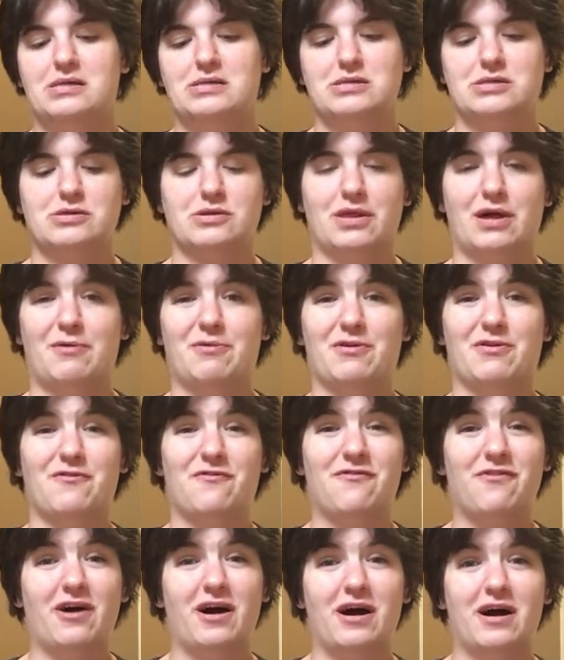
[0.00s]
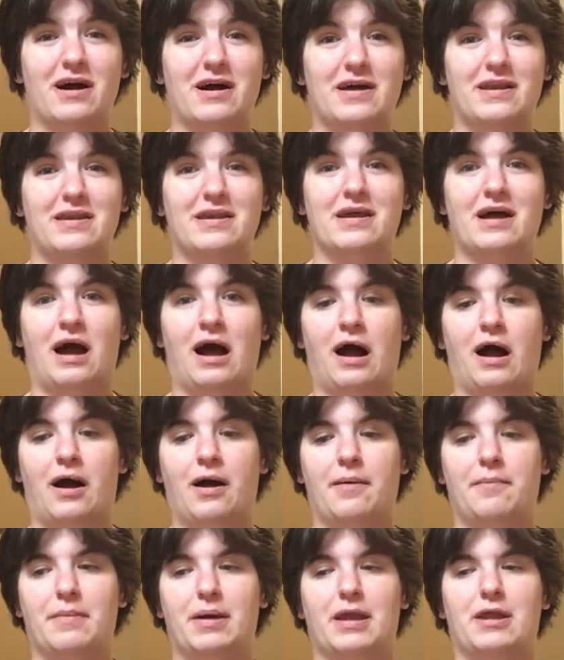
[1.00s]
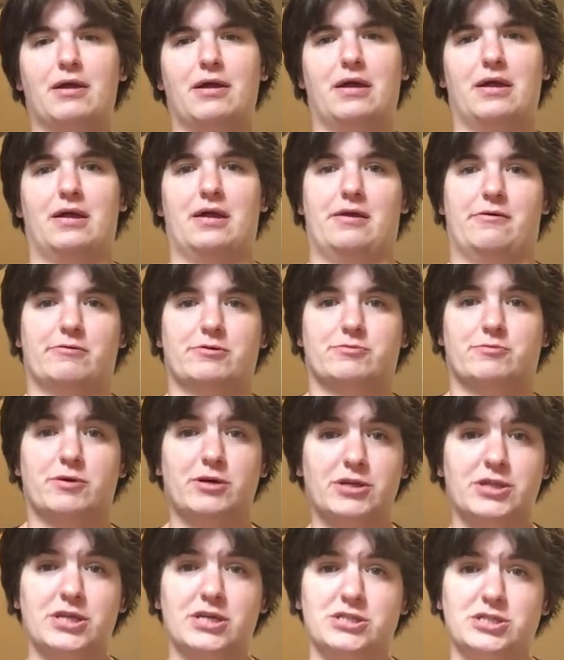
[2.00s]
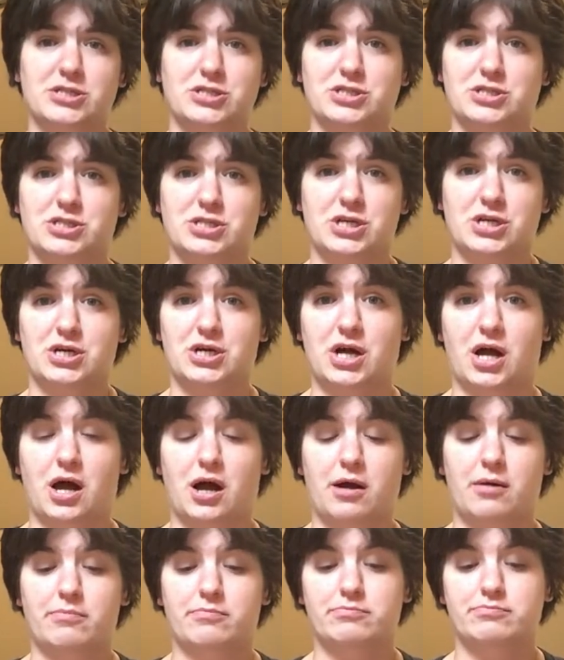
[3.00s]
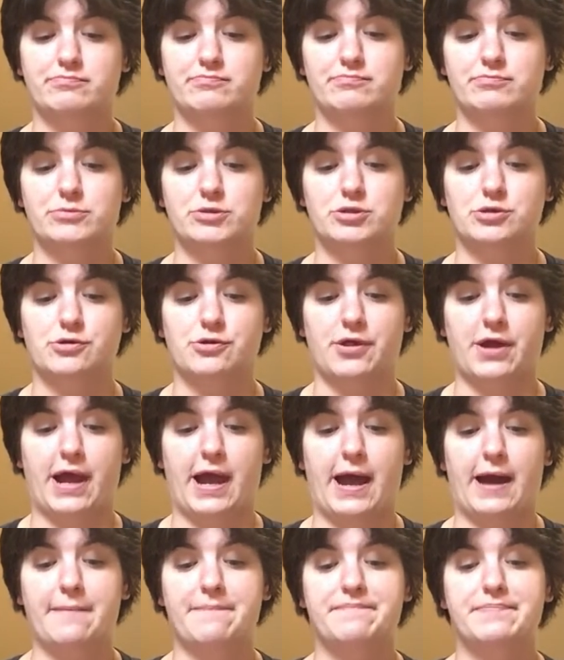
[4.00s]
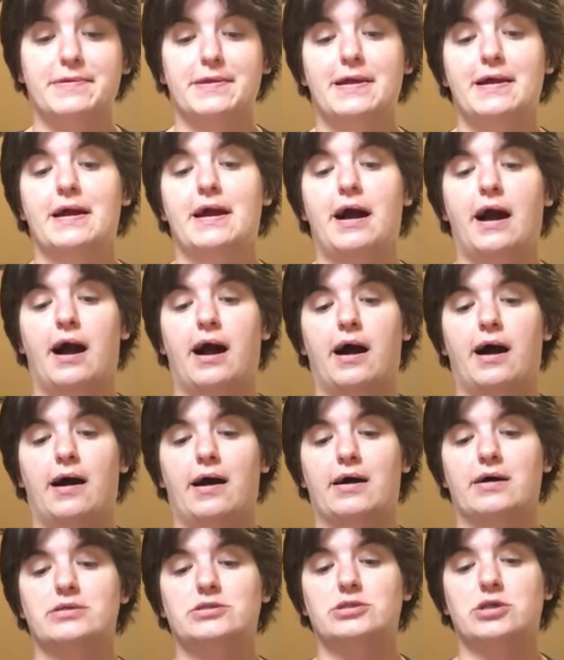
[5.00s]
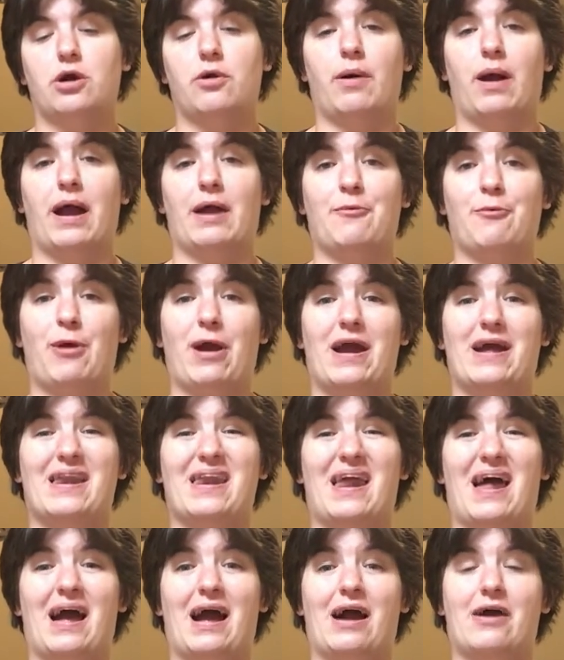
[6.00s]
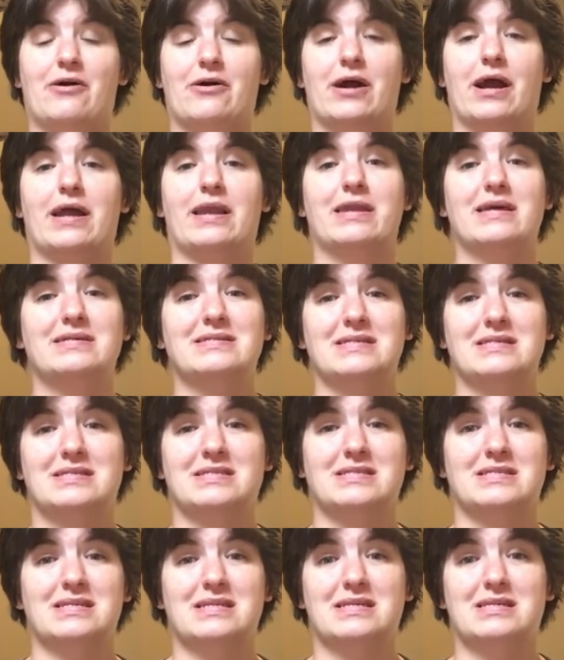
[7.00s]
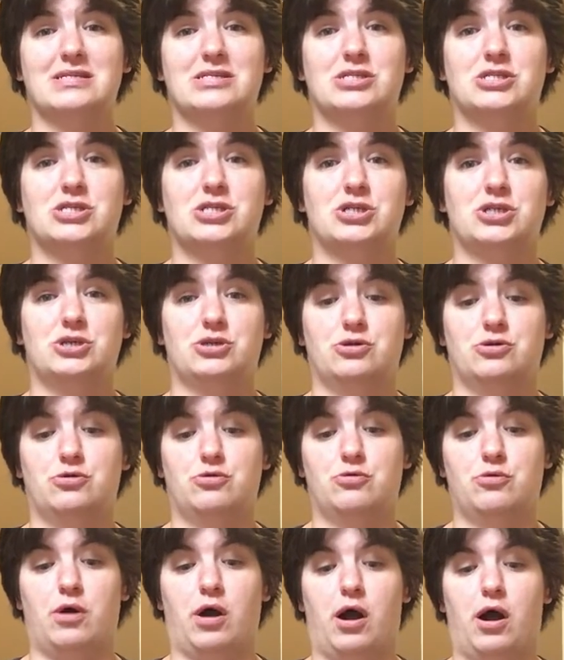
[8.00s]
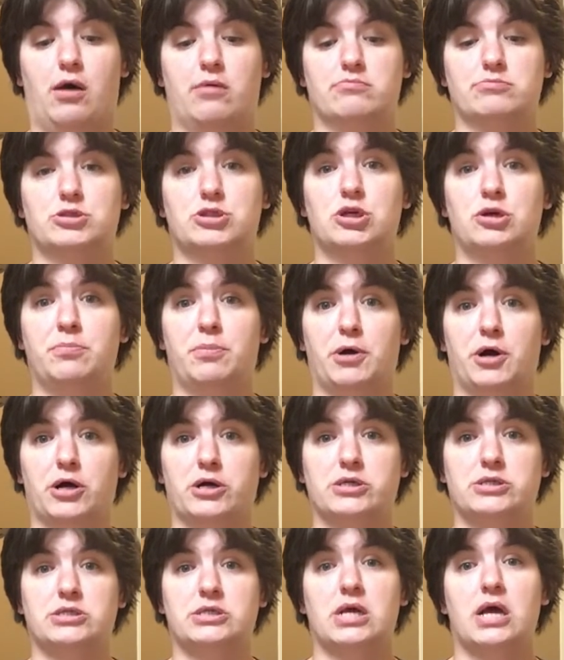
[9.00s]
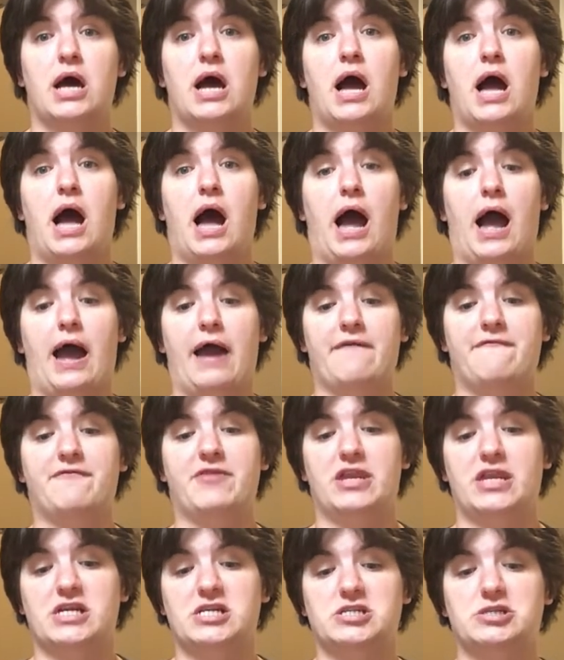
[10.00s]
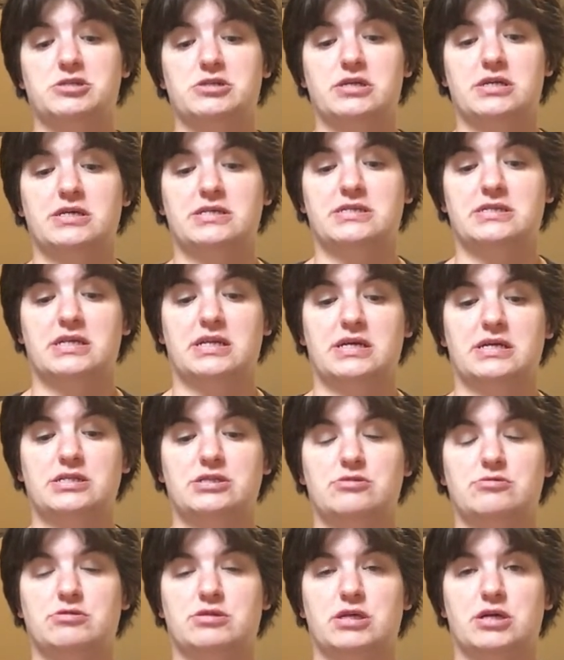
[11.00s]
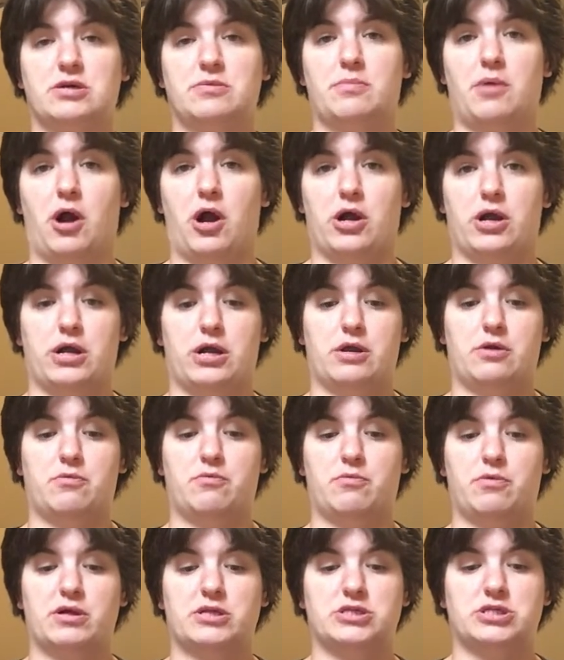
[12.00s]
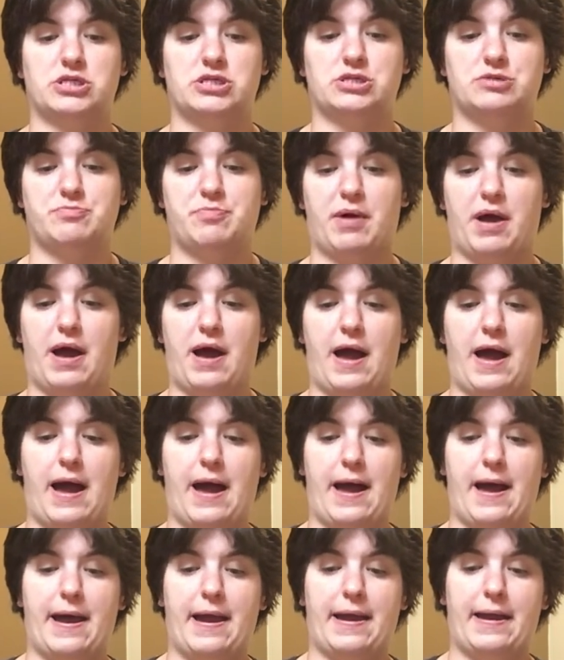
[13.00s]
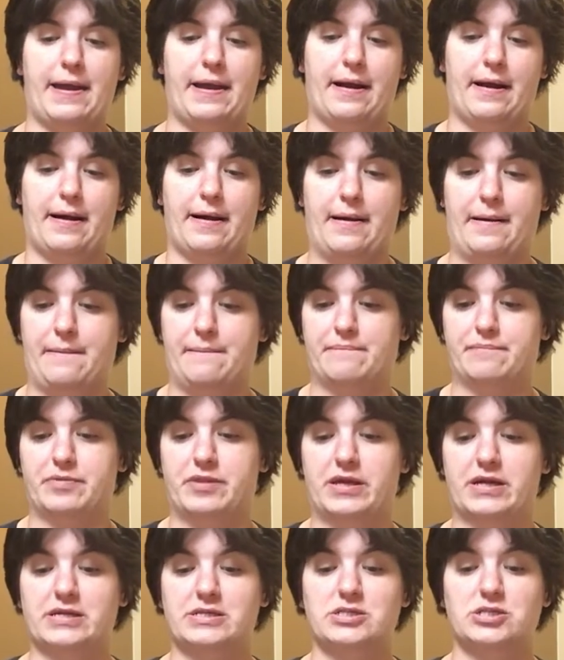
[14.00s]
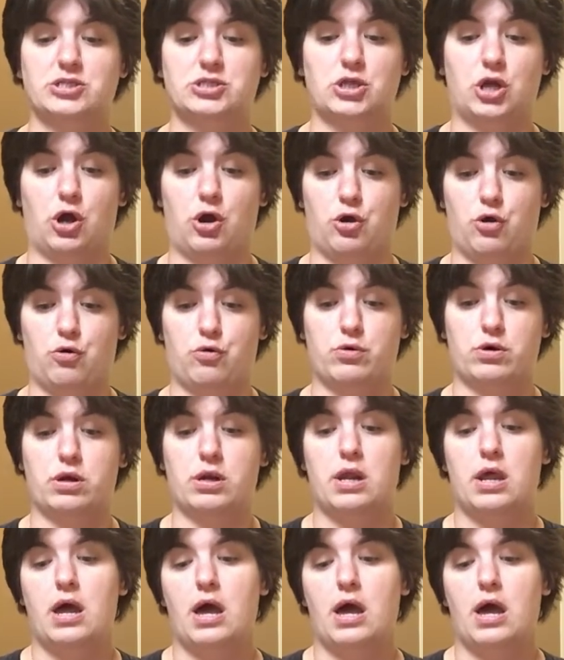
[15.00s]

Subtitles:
So that was fun, and it was worth it just to do that. So I listened to 2 books. I finished listening to Dear Martin, which is by Nick Stone.